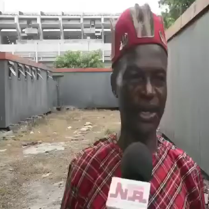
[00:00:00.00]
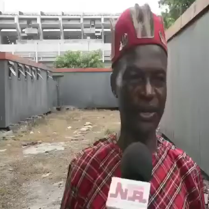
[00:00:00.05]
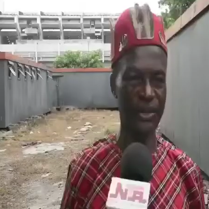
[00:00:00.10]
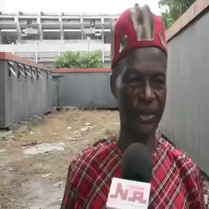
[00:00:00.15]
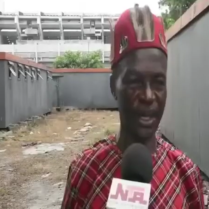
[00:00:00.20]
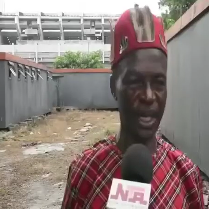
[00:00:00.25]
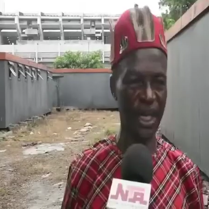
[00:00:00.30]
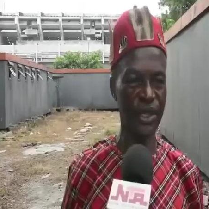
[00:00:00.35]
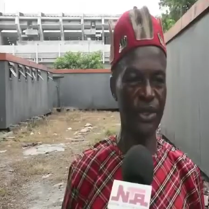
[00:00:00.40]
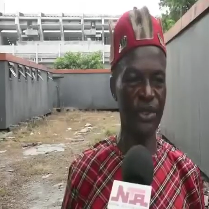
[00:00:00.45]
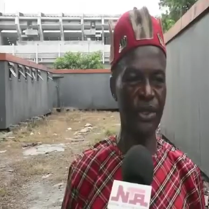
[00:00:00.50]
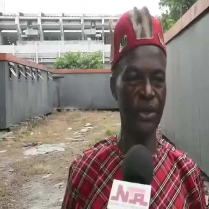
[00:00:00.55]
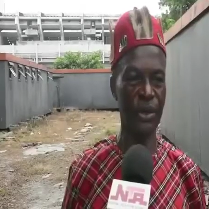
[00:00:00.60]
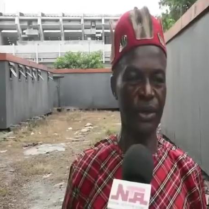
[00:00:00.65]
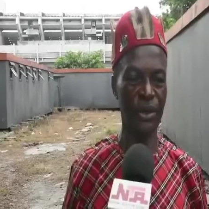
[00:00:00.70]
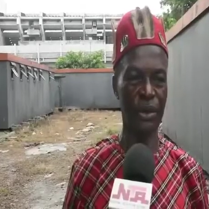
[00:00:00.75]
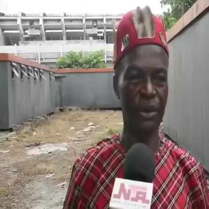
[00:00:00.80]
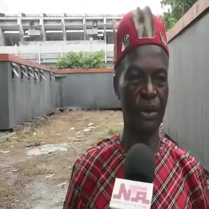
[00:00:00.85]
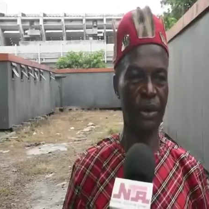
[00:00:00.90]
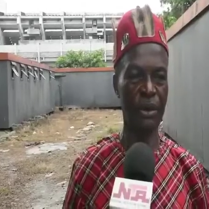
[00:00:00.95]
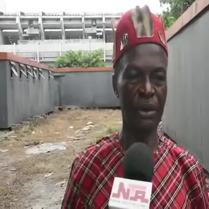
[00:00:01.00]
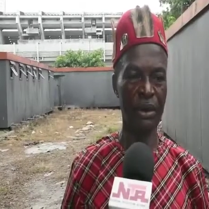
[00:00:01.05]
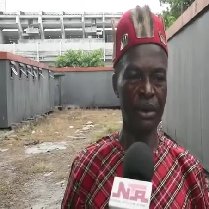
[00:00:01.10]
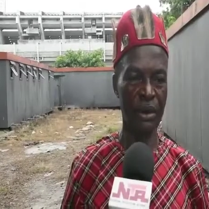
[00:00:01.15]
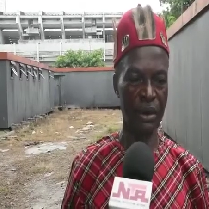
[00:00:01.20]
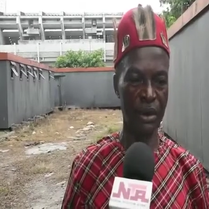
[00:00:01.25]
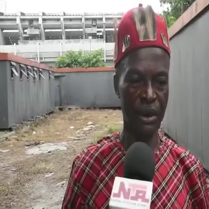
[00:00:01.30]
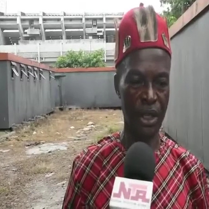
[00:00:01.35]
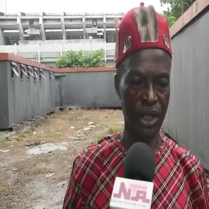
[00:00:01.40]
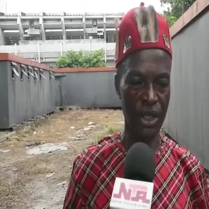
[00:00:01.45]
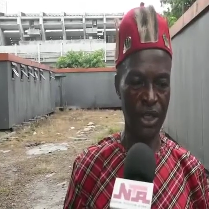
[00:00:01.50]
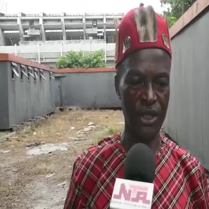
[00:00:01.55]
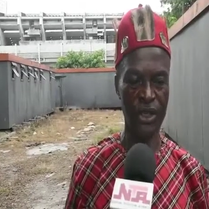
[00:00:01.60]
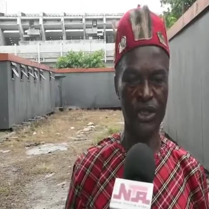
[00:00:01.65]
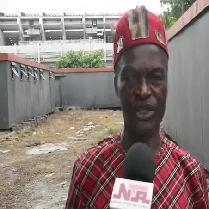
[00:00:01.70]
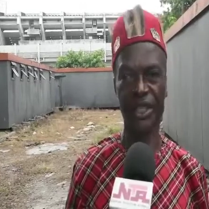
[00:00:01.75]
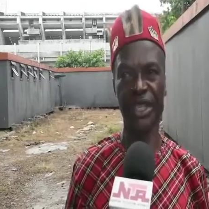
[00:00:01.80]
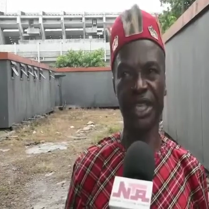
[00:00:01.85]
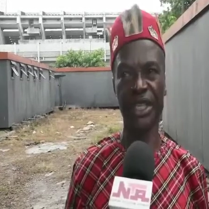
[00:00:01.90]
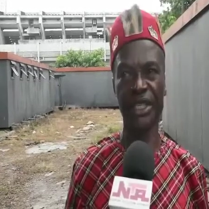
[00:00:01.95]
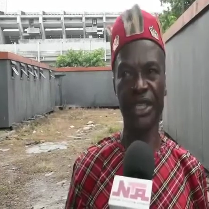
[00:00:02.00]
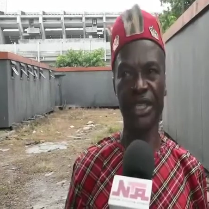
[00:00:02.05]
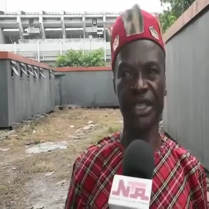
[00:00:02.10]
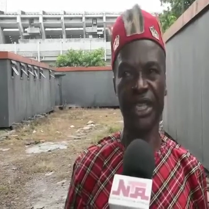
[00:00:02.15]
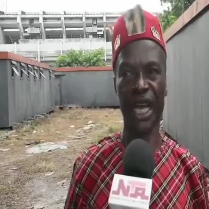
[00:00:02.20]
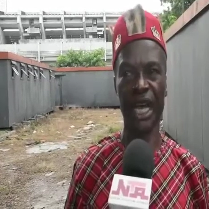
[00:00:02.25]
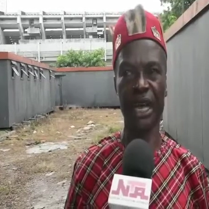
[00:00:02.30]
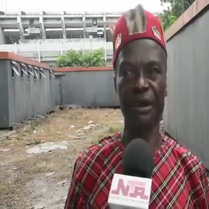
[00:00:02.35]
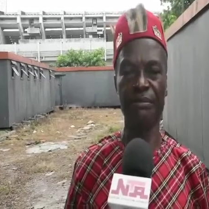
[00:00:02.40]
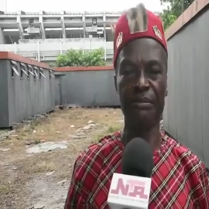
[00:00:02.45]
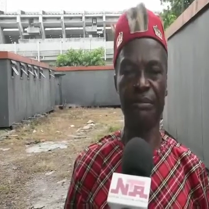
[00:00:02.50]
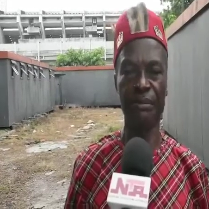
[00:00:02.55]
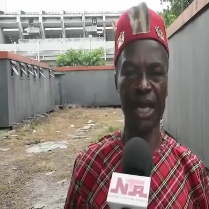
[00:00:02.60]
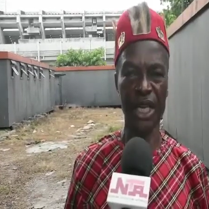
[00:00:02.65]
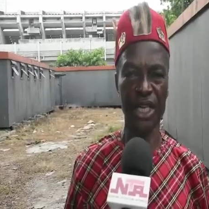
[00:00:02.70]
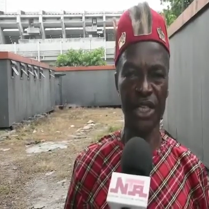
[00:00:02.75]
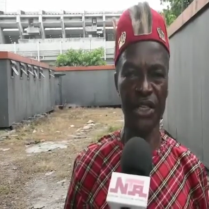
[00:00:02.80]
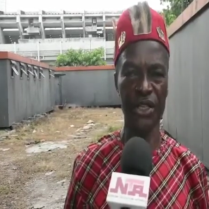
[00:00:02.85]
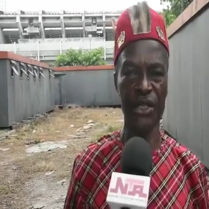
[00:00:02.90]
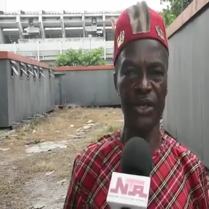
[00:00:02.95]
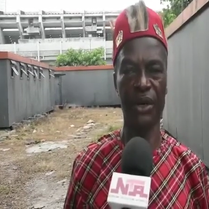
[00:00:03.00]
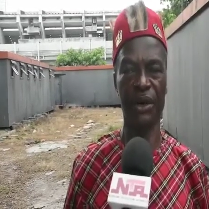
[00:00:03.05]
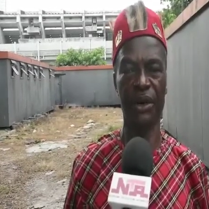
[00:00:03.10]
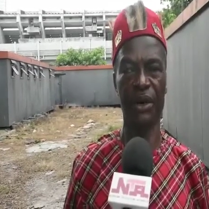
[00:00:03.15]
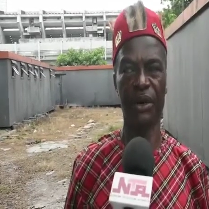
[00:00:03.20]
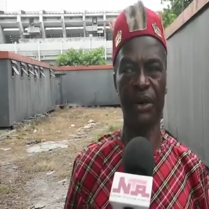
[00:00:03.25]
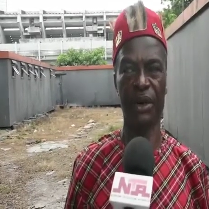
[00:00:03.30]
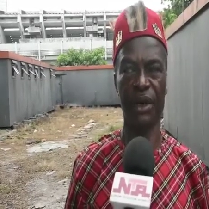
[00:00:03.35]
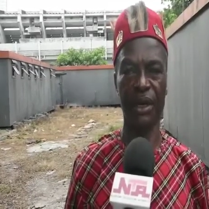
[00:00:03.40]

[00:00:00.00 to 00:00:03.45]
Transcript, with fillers: are trying to resuscitate it and make sure